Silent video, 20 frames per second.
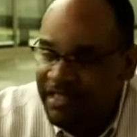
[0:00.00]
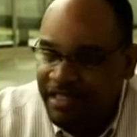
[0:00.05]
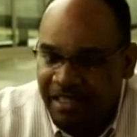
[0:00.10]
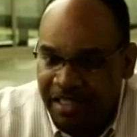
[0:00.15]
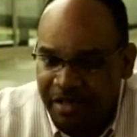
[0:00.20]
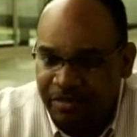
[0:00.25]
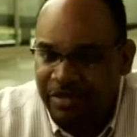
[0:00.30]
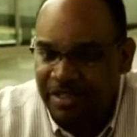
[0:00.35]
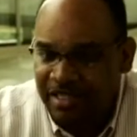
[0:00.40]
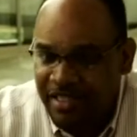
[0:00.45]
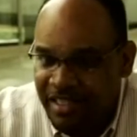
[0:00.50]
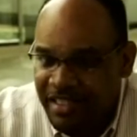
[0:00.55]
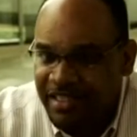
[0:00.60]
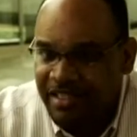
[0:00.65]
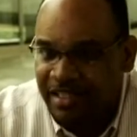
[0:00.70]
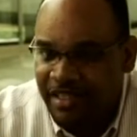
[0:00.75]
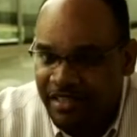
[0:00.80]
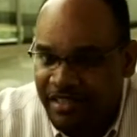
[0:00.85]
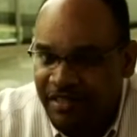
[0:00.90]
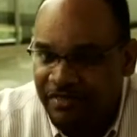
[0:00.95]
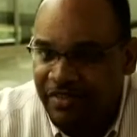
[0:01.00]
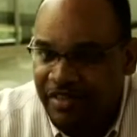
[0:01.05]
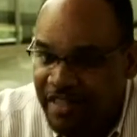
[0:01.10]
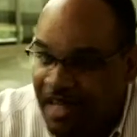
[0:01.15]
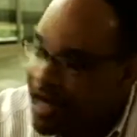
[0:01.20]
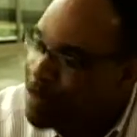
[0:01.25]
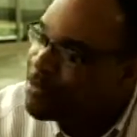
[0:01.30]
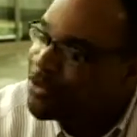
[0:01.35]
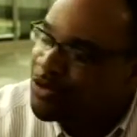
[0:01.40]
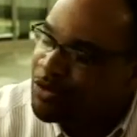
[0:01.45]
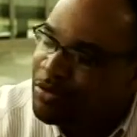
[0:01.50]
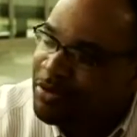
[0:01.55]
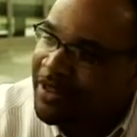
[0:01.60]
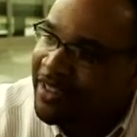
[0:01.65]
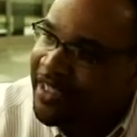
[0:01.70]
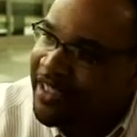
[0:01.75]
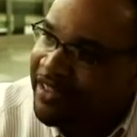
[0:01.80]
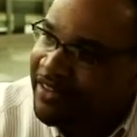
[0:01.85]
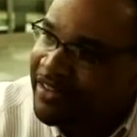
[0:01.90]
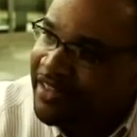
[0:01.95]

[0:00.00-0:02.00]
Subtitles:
And he was just such a phenomenal player